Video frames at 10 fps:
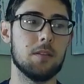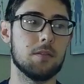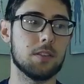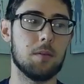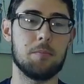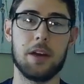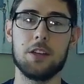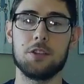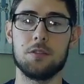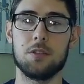some
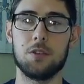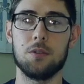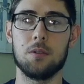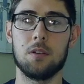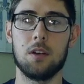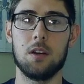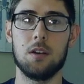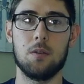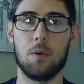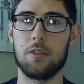patients who
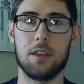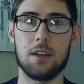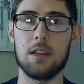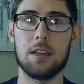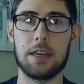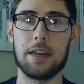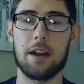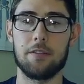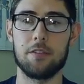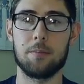what they need to get out
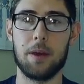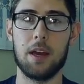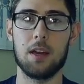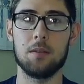of their pain